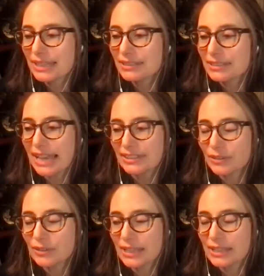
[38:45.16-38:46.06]
yeah,
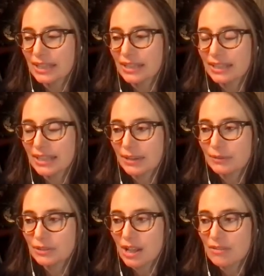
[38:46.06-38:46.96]
so it
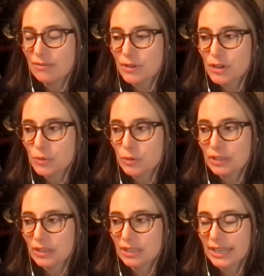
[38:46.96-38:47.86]
was all
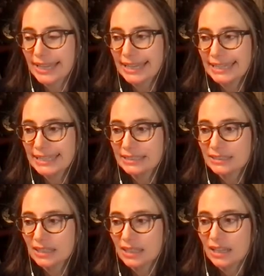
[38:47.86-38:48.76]
virtual, and
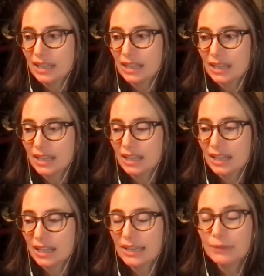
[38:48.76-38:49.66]

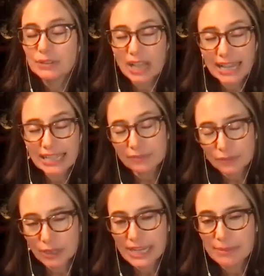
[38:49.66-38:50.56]
it was kind of
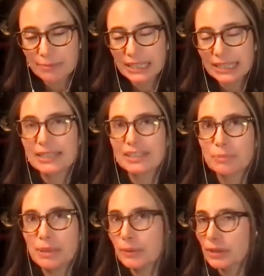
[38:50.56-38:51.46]
great because
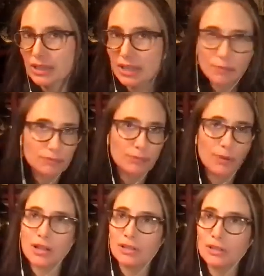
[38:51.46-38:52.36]
people could come from
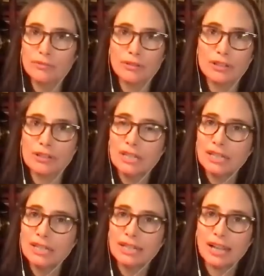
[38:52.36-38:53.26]
all over
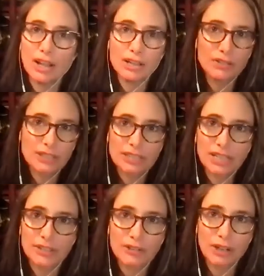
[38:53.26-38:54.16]
the
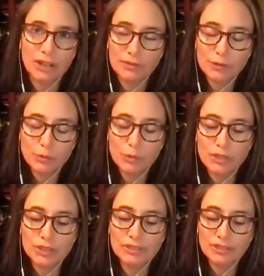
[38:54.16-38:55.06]
country, all over the
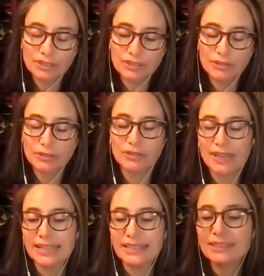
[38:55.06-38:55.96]
world to
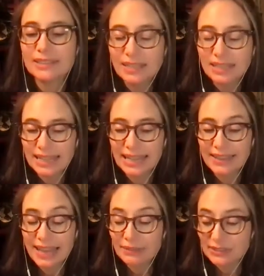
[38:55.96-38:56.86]
events, and
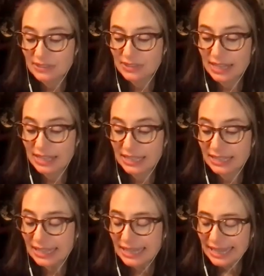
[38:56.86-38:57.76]
that was
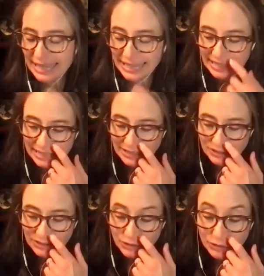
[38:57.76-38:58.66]
exciting.
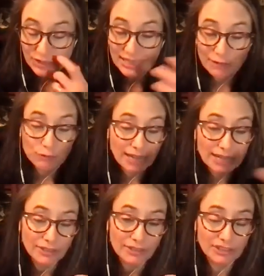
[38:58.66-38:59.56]
And you could get
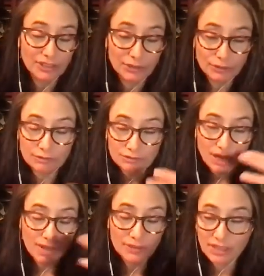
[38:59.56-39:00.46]
writers to do
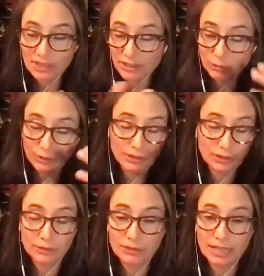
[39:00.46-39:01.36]
conversations with
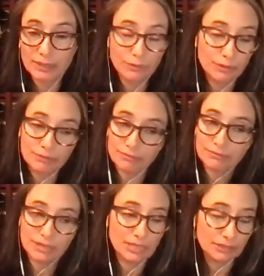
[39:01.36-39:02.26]
you that were,
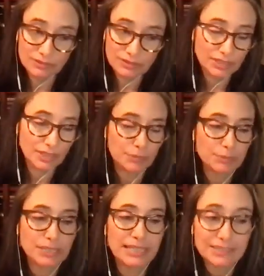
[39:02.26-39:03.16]
lived in another
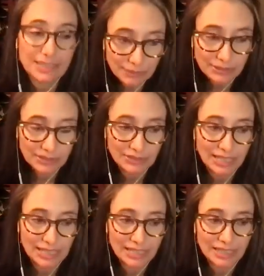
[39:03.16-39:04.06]
place. That was
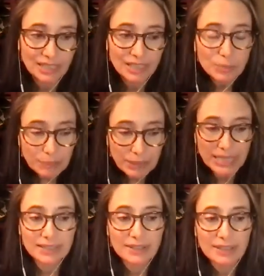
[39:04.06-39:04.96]
exciting. But